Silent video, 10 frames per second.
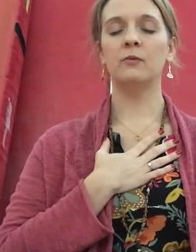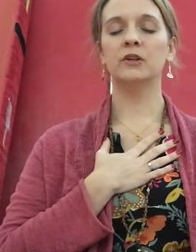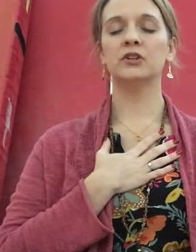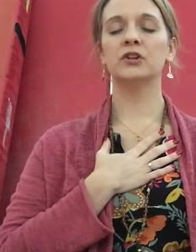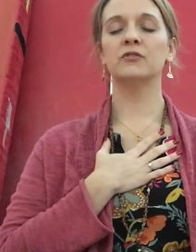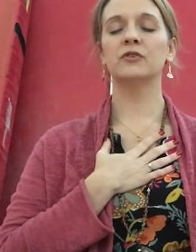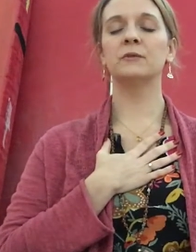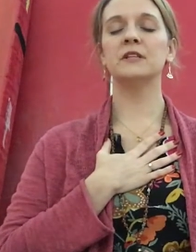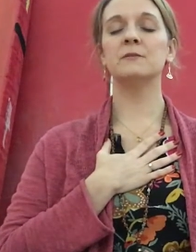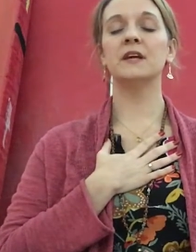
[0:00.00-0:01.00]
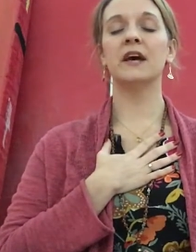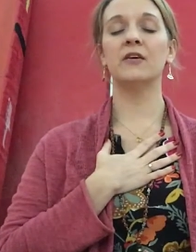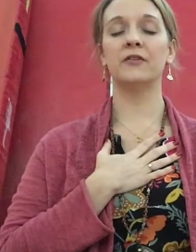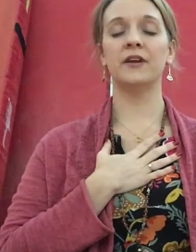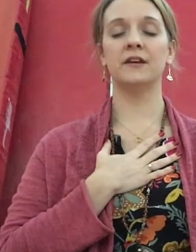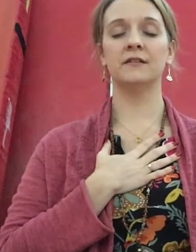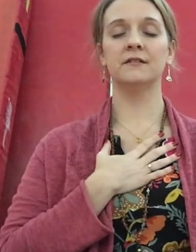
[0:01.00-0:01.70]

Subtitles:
wish for me to be healthy.